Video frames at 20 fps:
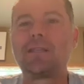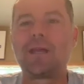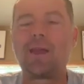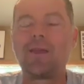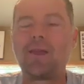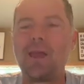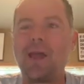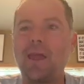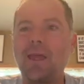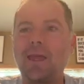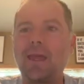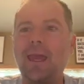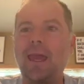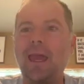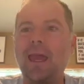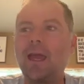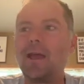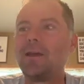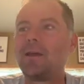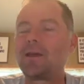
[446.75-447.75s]
I
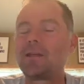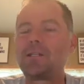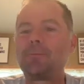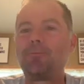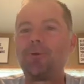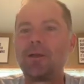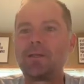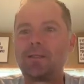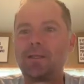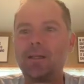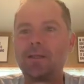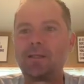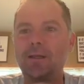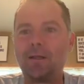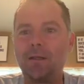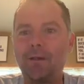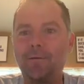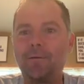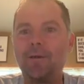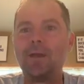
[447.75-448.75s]
can't express this
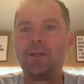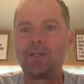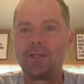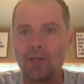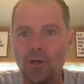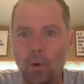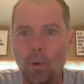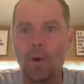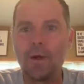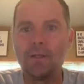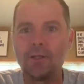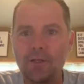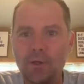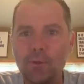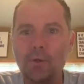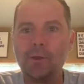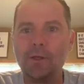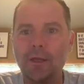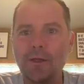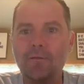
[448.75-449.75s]
enough. It's going
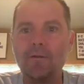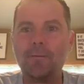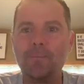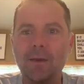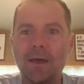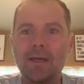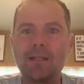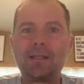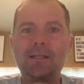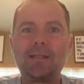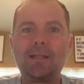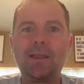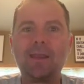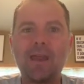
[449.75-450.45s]
to leave a mess.